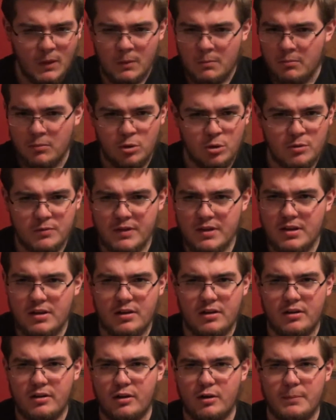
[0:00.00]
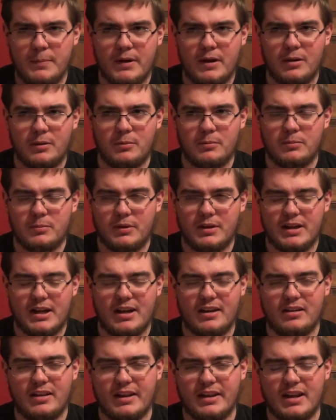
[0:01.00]
movie, about
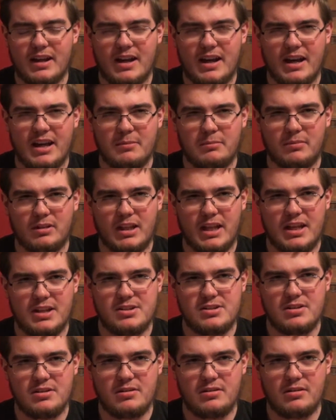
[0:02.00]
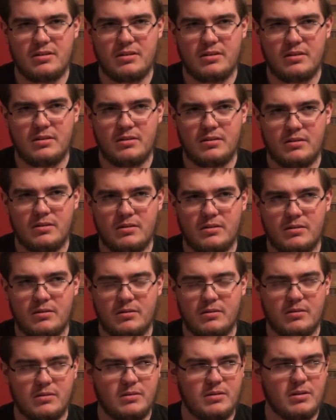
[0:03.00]
kind of like I Am Legend,
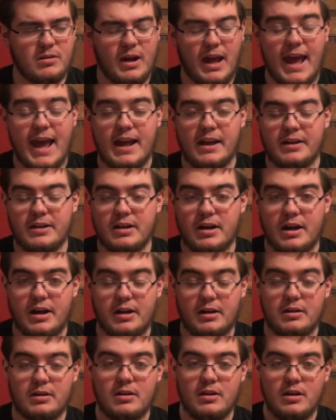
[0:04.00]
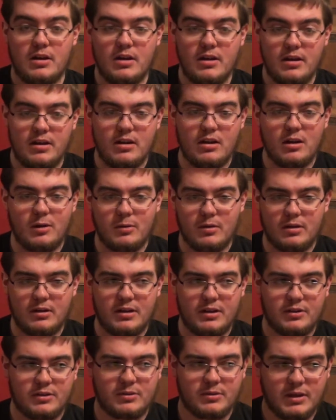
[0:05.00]
or no, Hancock. Where
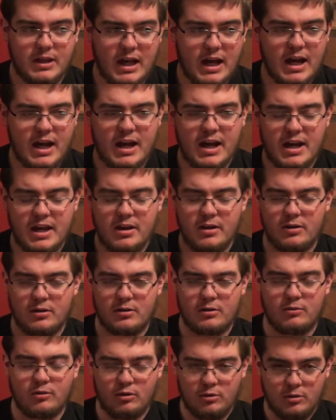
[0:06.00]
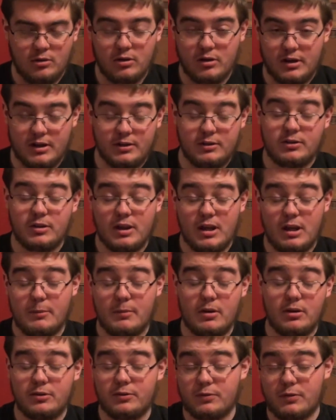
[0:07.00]
this guy or group, or him
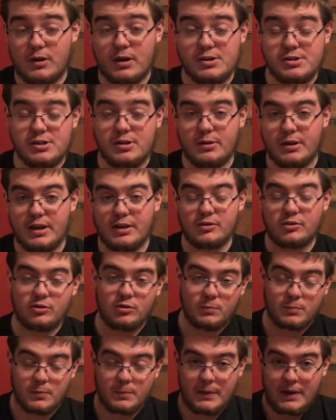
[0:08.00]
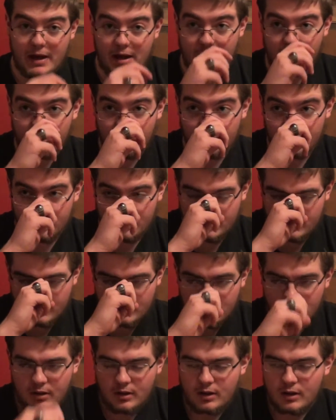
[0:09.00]
and his friends, get superpowers and
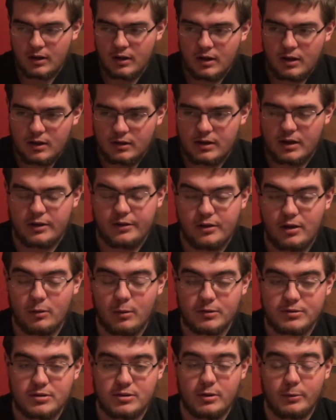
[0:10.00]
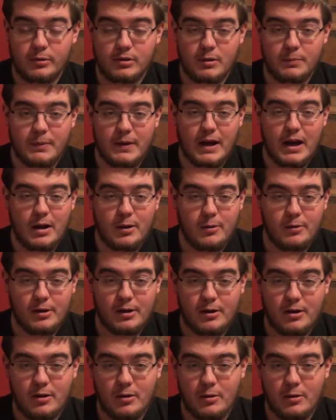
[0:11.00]
they don't know what to do with the power,